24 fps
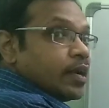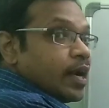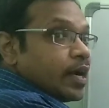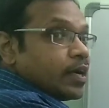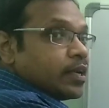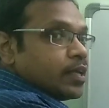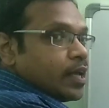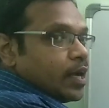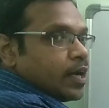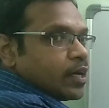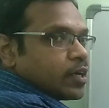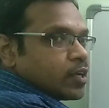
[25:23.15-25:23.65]

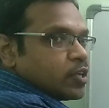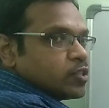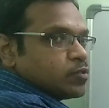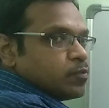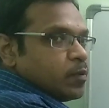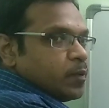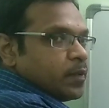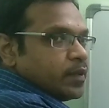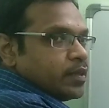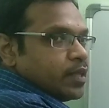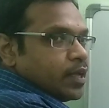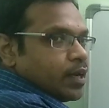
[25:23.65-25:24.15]
minority
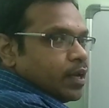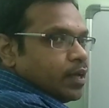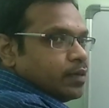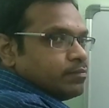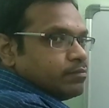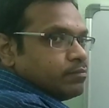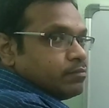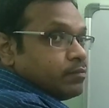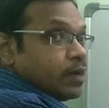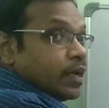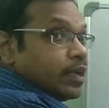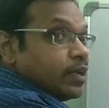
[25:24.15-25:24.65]
electrons will be
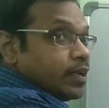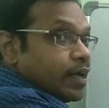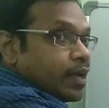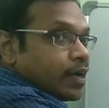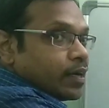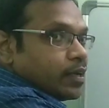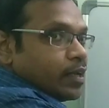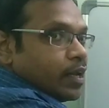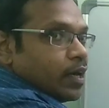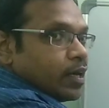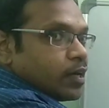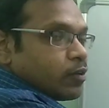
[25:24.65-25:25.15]
there na,
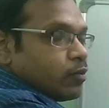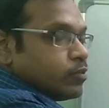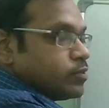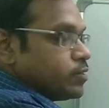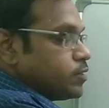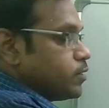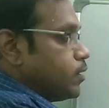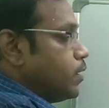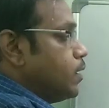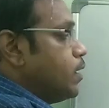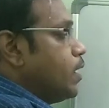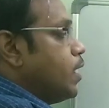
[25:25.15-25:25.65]
minority
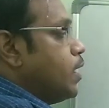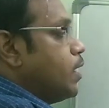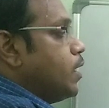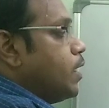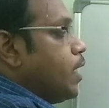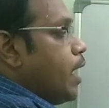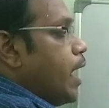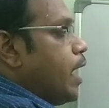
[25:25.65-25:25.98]
electrons,